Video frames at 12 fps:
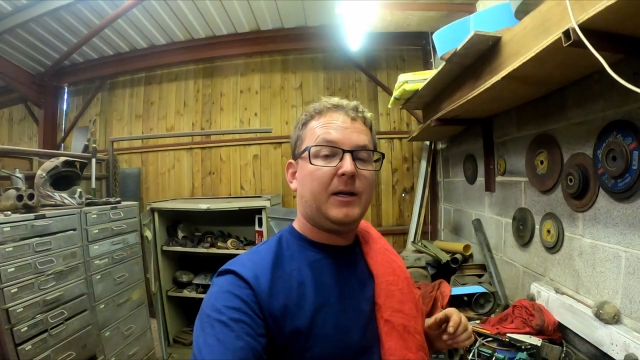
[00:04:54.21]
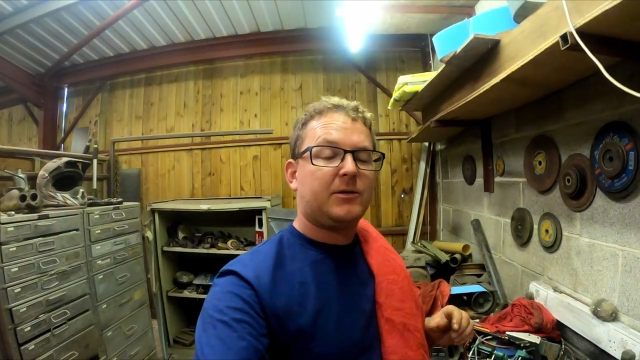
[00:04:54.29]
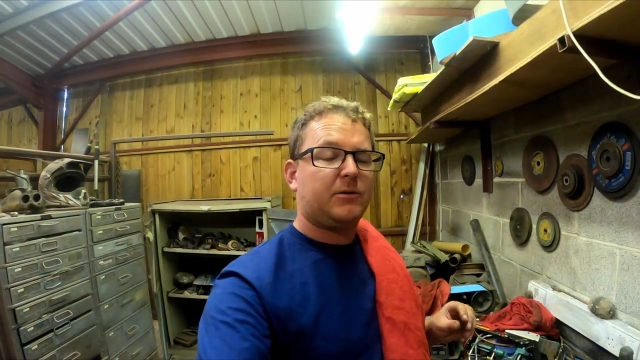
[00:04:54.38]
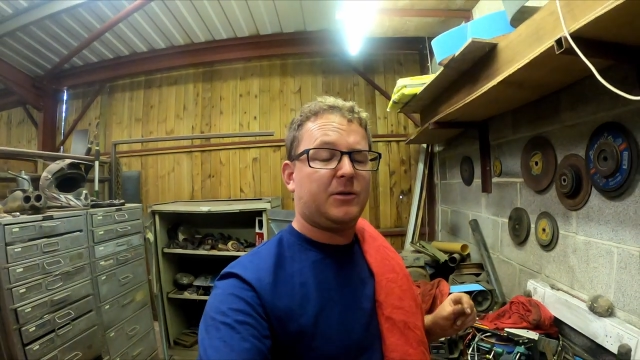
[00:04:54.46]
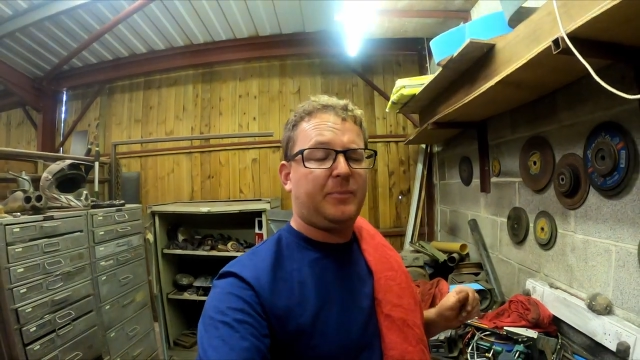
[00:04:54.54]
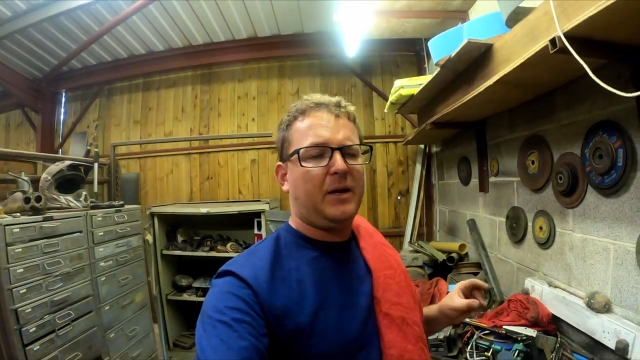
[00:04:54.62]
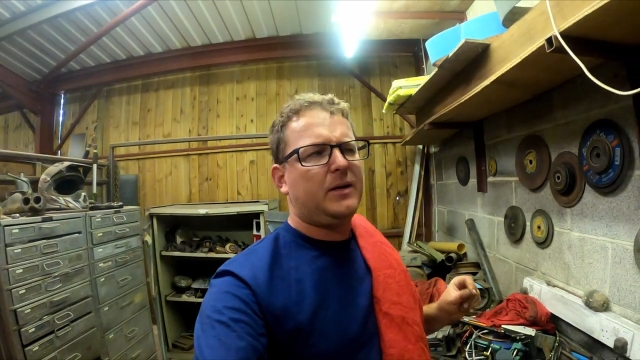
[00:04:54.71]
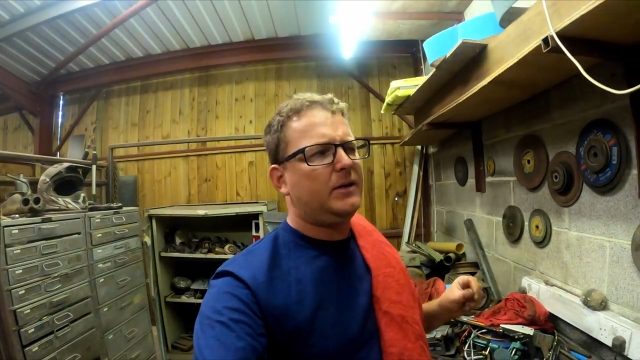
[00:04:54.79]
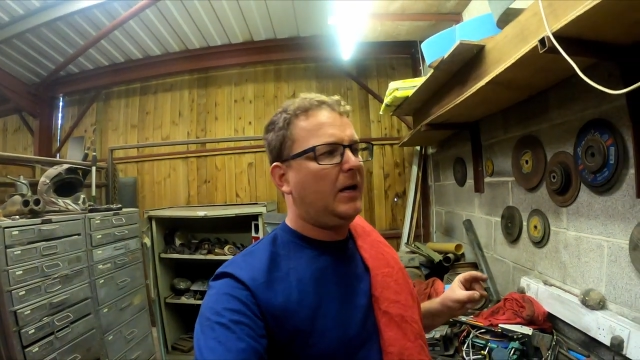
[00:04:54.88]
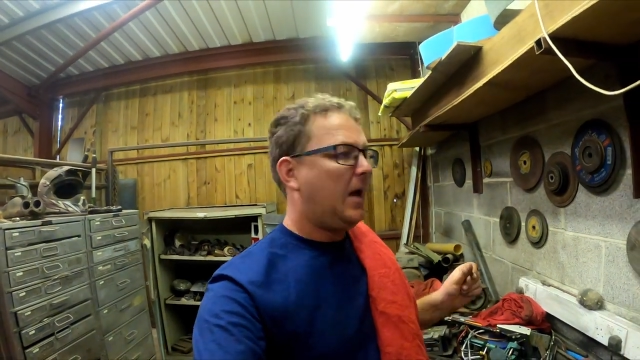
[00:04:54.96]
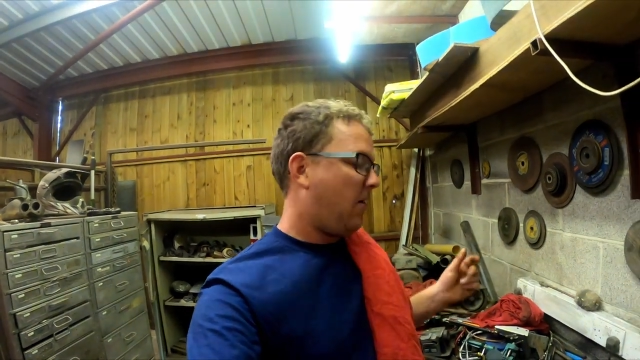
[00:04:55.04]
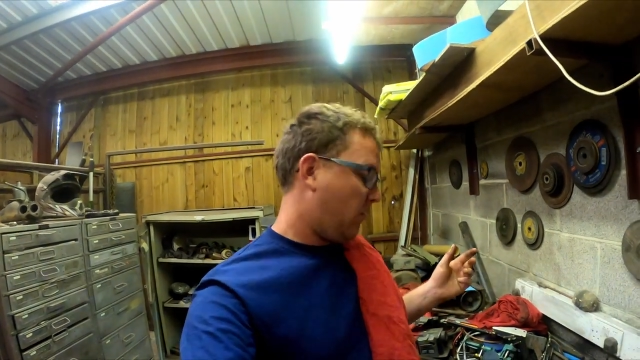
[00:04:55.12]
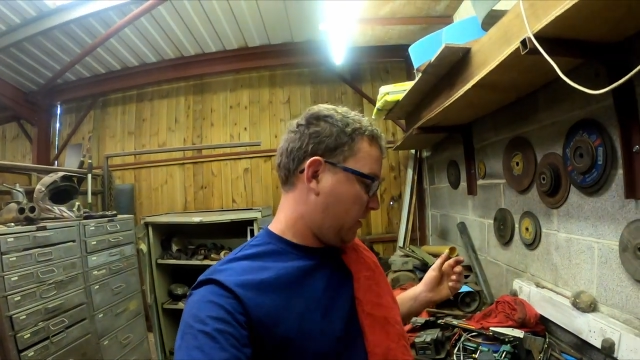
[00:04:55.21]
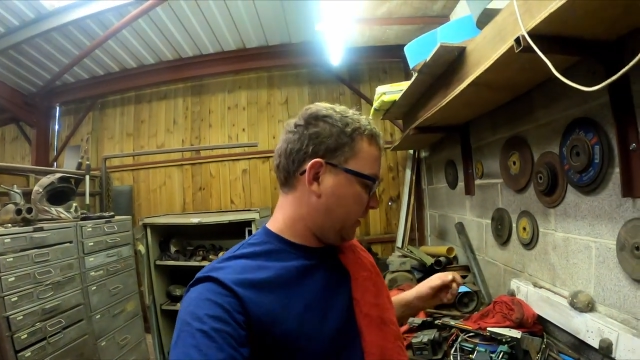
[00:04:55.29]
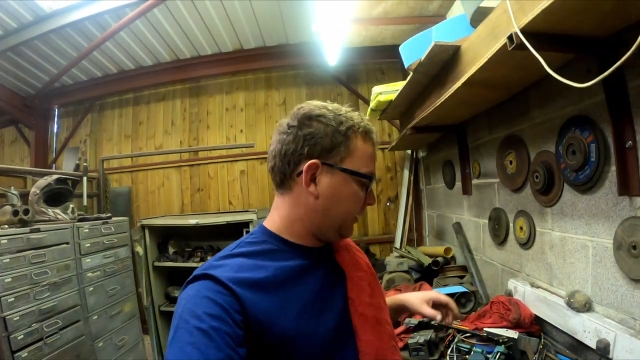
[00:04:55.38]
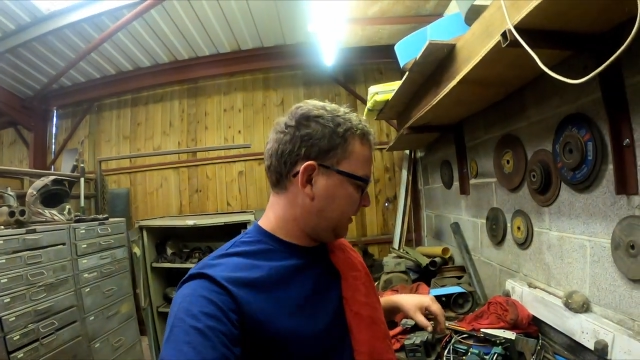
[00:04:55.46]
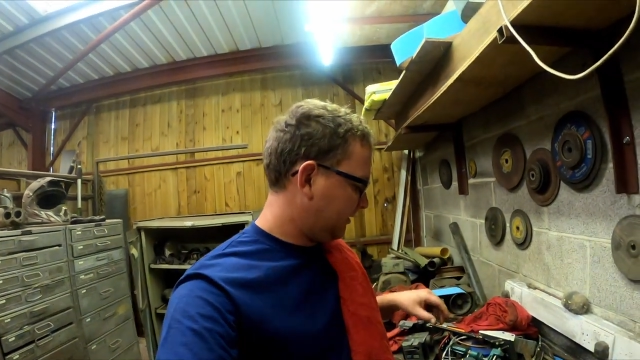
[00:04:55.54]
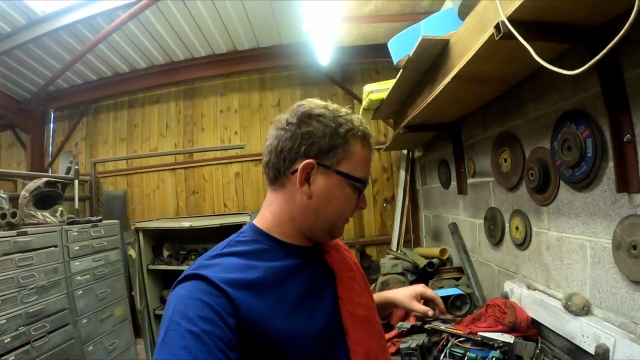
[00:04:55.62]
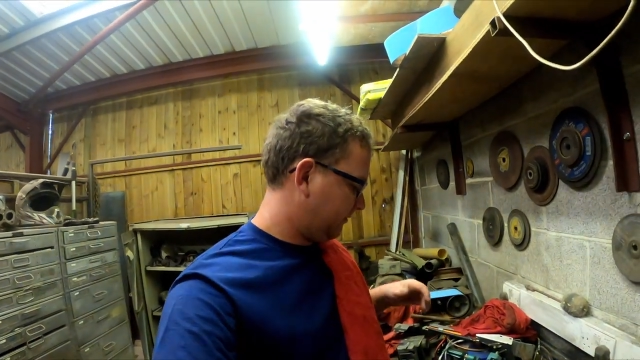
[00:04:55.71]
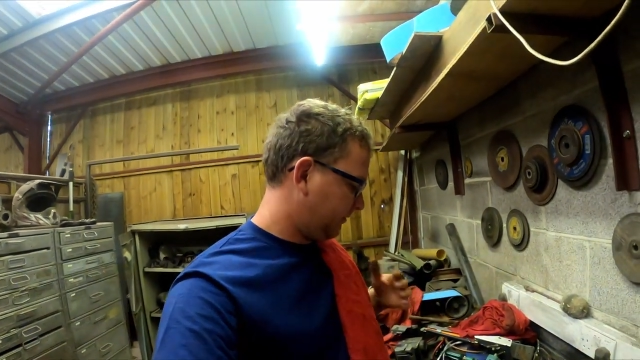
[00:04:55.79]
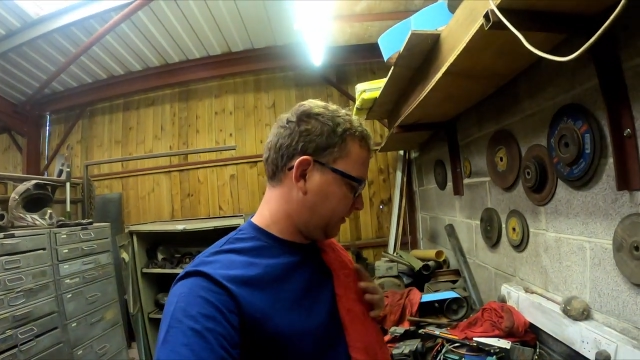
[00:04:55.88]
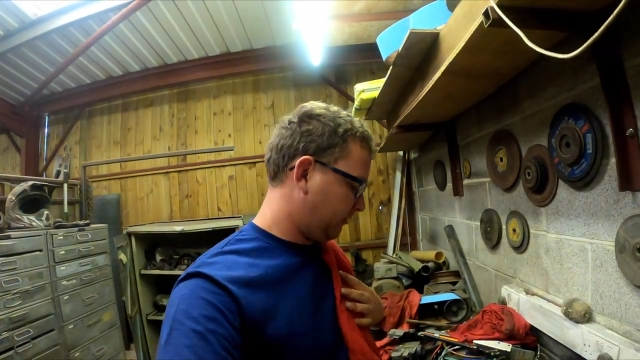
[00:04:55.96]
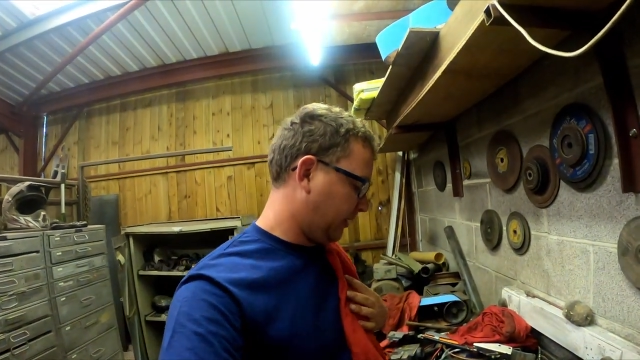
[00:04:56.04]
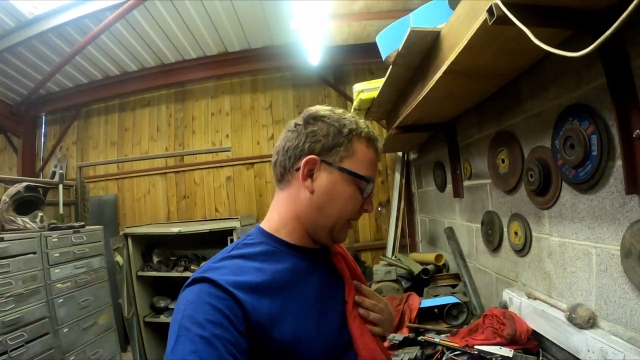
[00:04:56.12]
let's go spend an hour
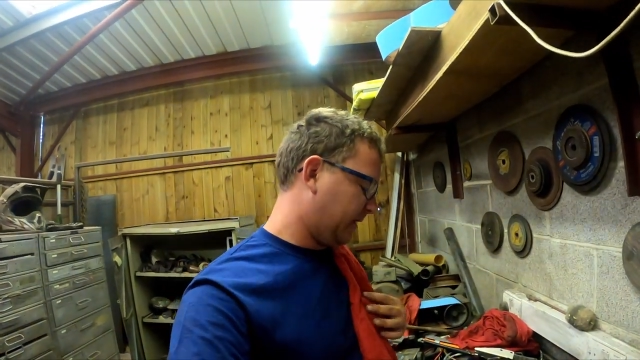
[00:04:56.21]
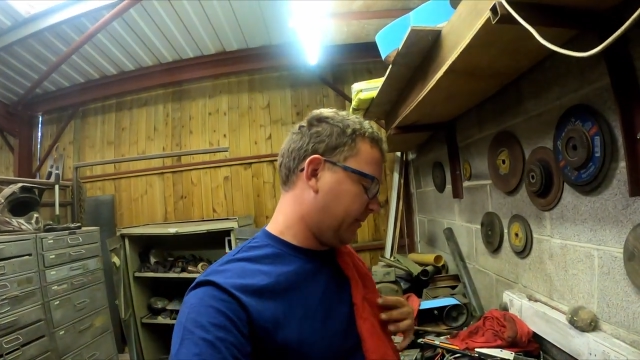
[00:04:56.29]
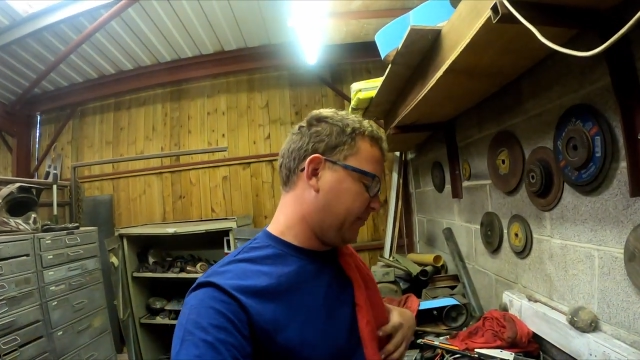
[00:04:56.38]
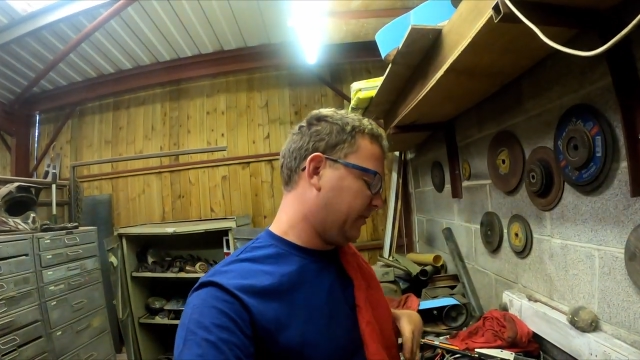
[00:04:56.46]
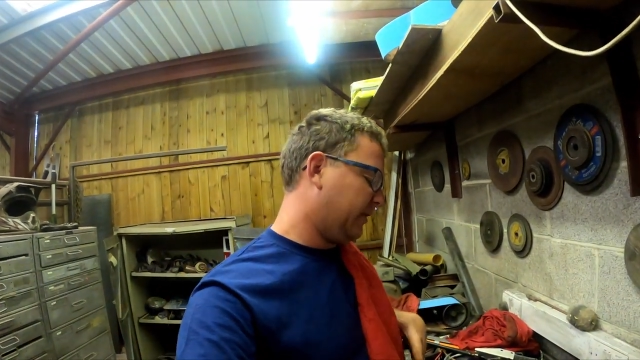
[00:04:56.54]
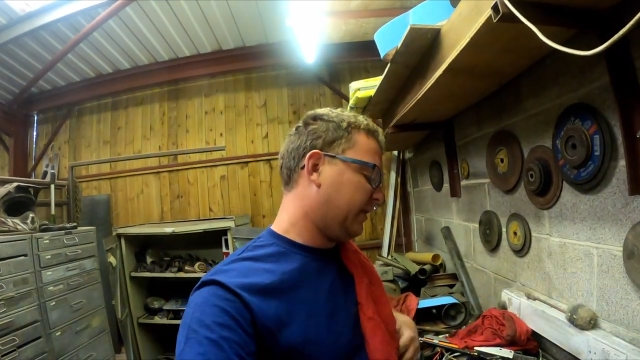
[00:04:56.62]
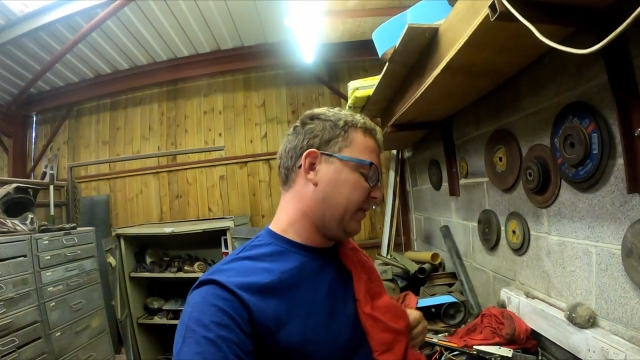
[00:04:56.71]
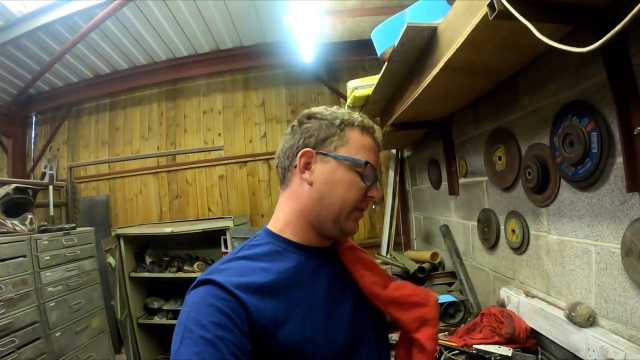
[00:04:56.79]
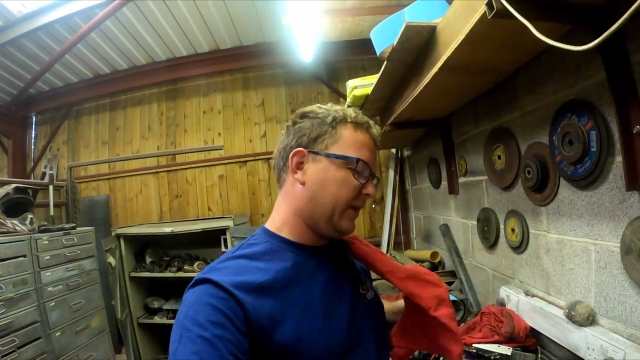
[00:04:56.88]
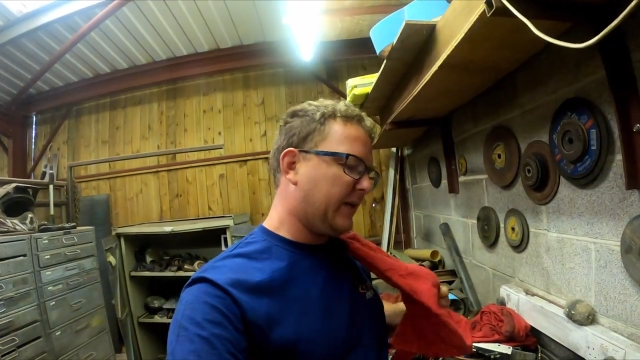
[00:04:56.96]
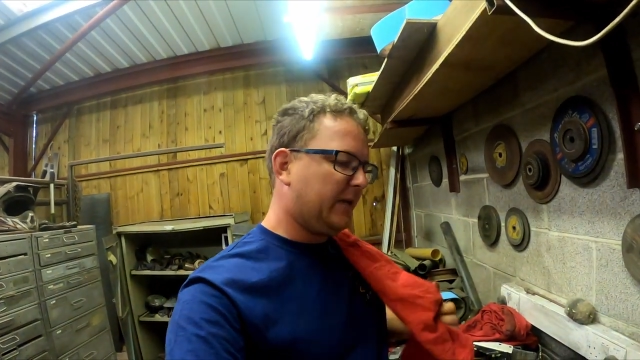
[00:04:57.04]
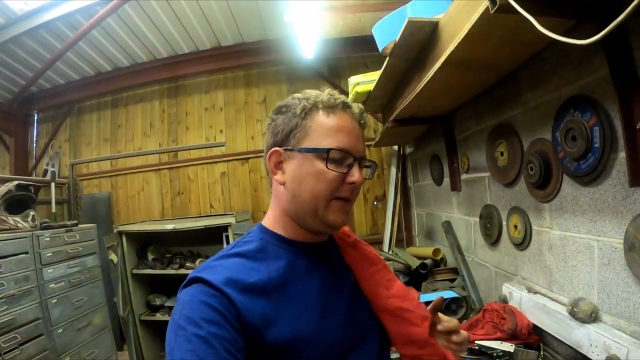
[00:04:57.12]
trying to get the bloody thing